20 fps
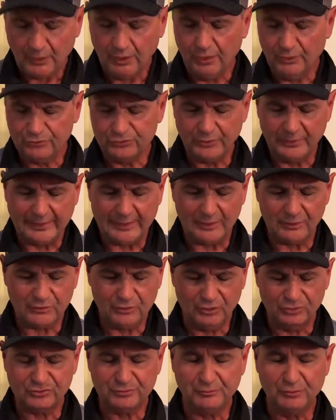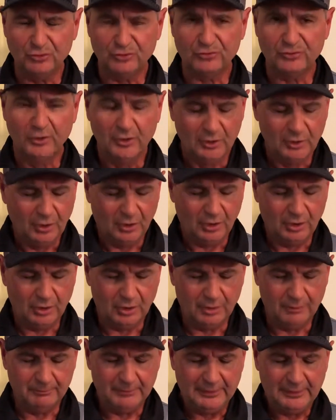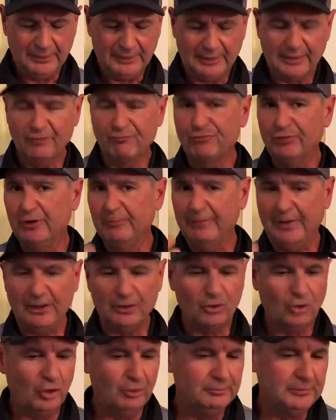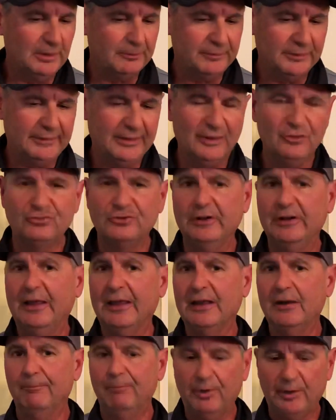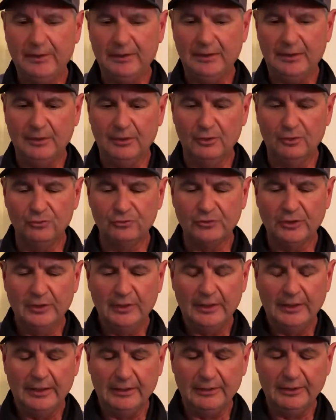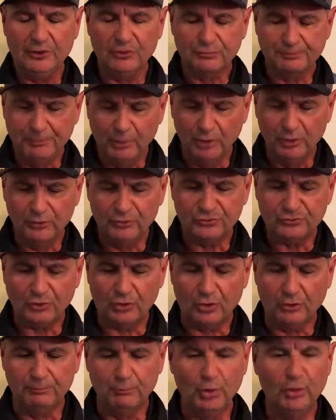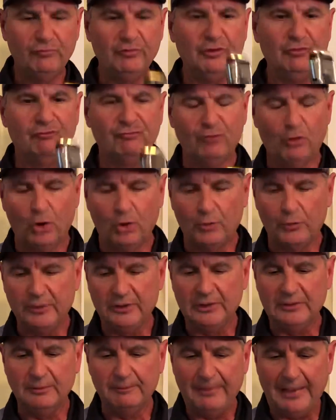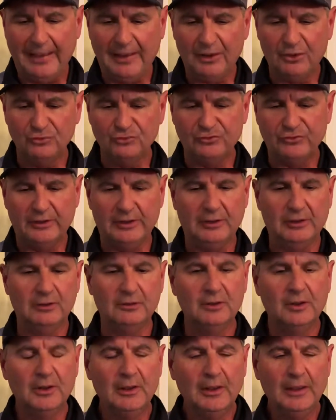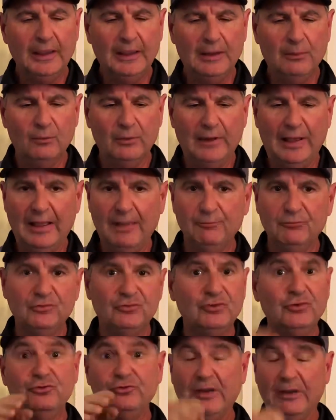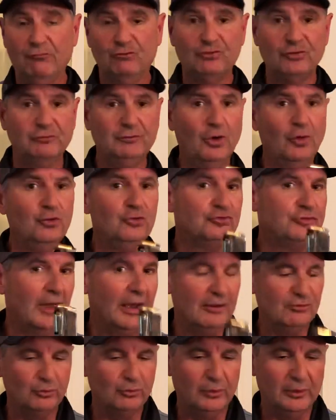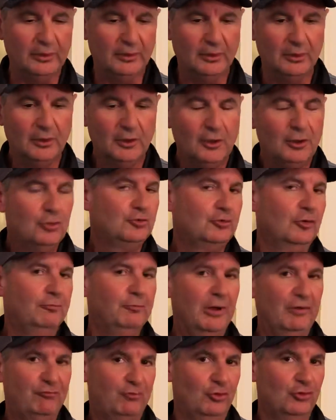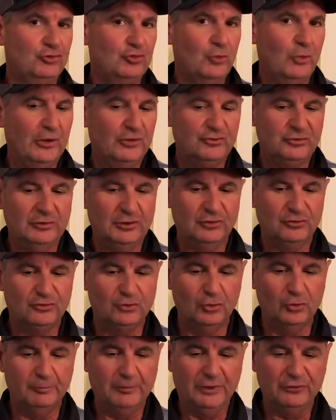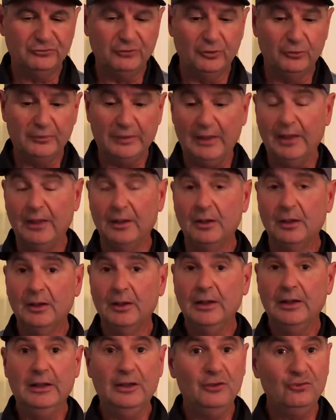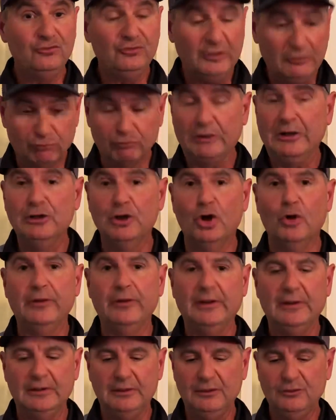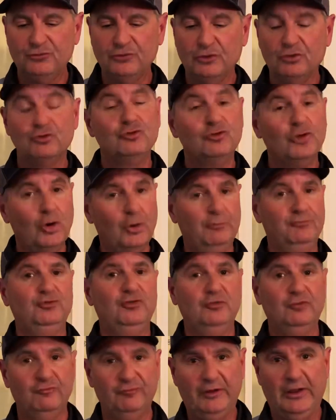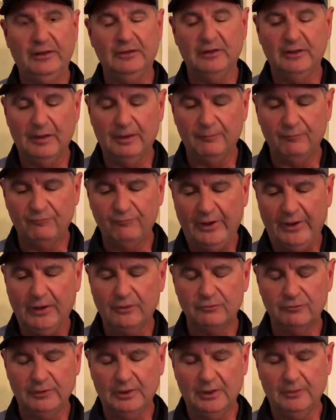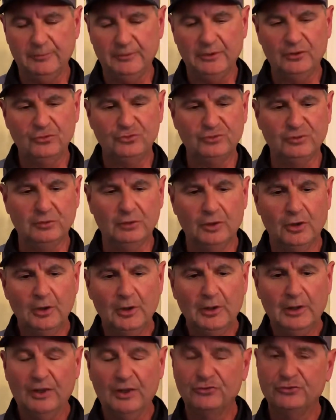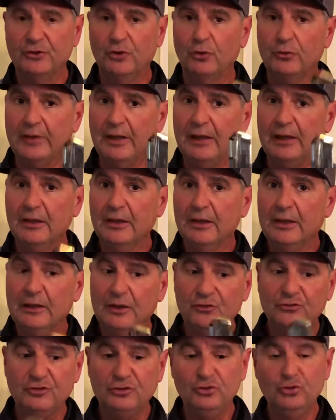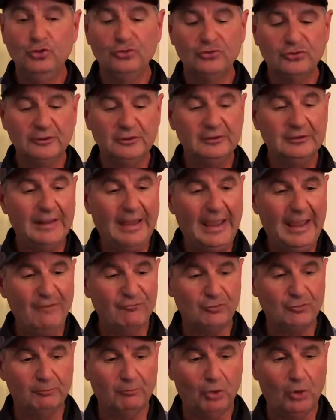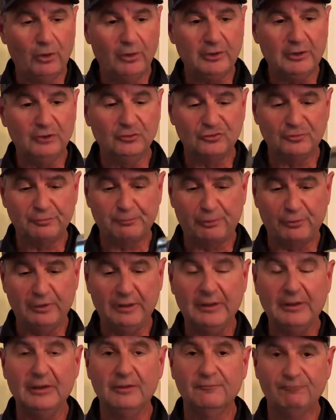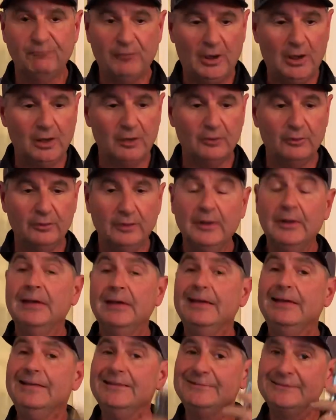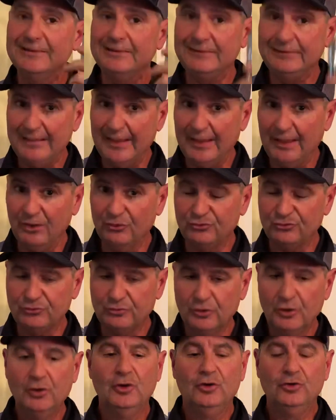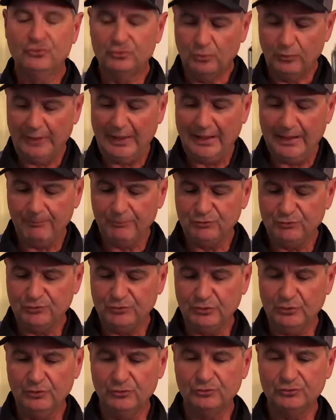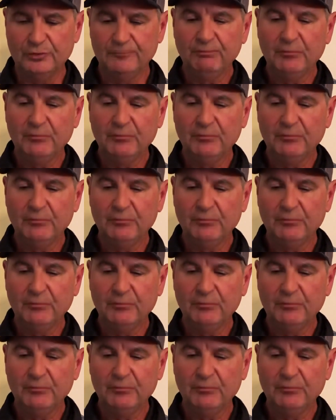So I got customers. I got a friend of mine called me up today and said he had a buddy of his, and his bullets are moving forward in the magazine, and what happens is he's having some nosedives with it. So my first question is to him, I said, okay, is he reloading? And he said, no, I'm shooting factory ammunition. I said, okay, is he using an aftermarket spring and follower? He said, yes. So what happens is